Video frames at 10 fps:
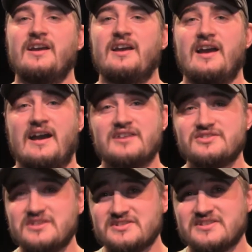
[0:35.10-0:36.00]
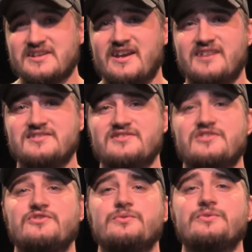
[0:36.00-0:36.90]
As Jesus heads into
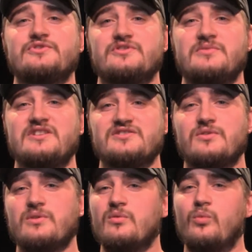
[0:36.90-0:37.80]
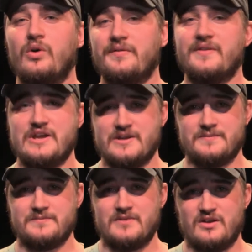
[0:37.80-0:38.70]
Jerusalem, he's doing one thing,
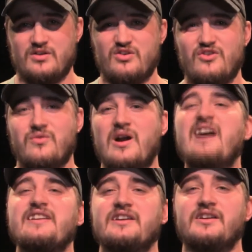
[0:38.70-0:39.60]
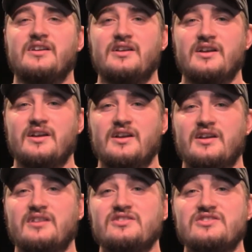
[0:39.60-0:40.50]
crying.
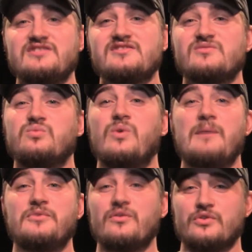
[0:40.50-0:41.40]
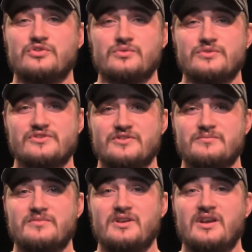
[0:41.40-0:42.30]
Jesus wept over Jerusalem,
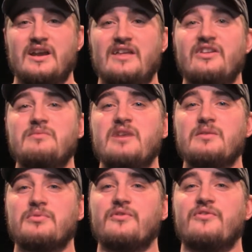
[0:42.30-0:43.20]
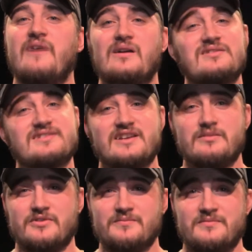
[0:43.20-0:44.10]
and then he made a profound statement.